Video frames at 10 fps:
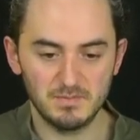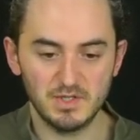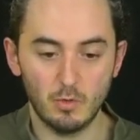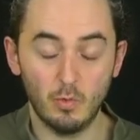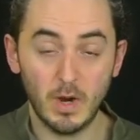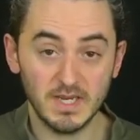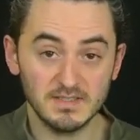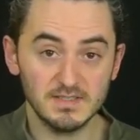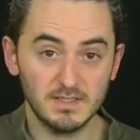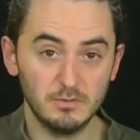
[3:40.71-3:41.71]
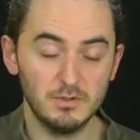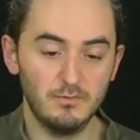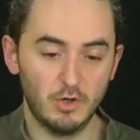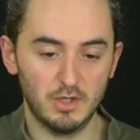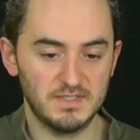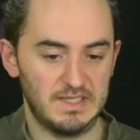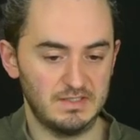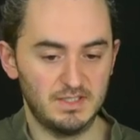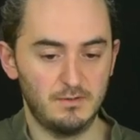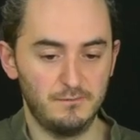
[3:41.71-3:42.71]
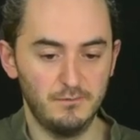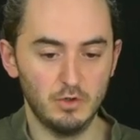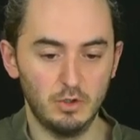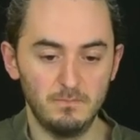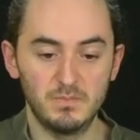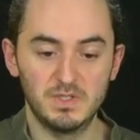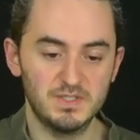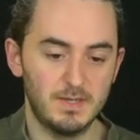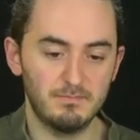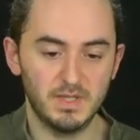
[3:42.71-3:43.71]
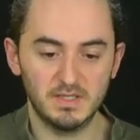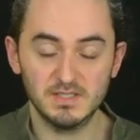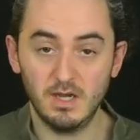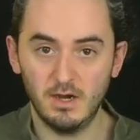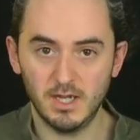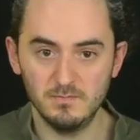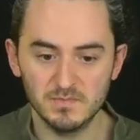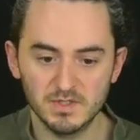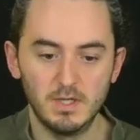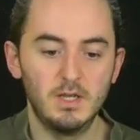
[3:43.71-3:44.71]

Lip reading: So wait until you've got it into the form something times